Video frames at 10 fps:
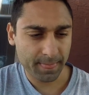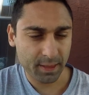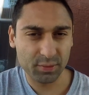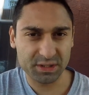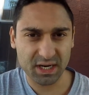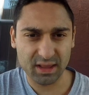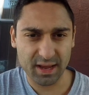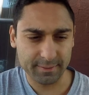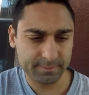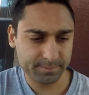which I
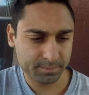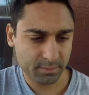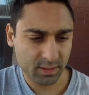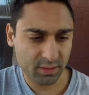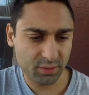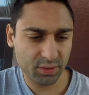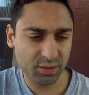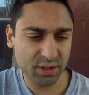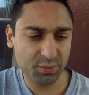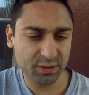like. You know,
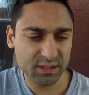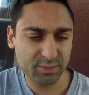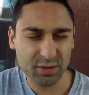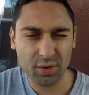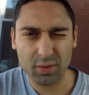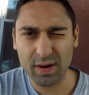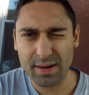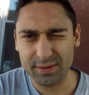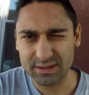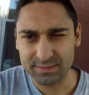usually with these Maduro
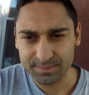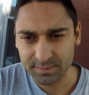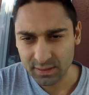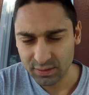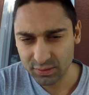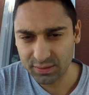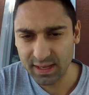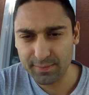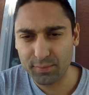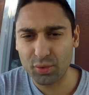wrappers, you
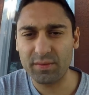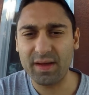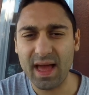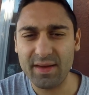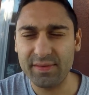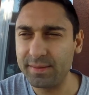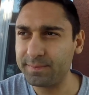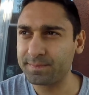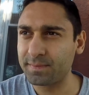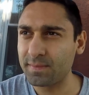get more of a heavy,
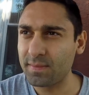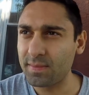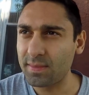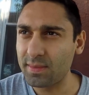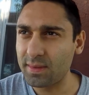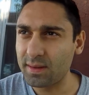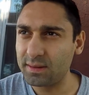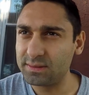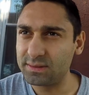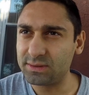
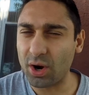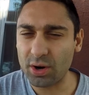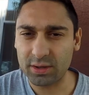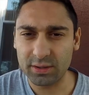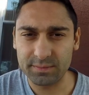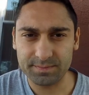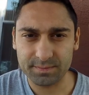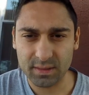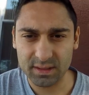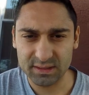darker
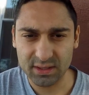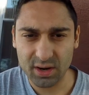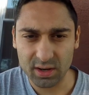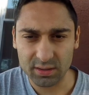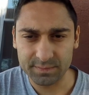cigar,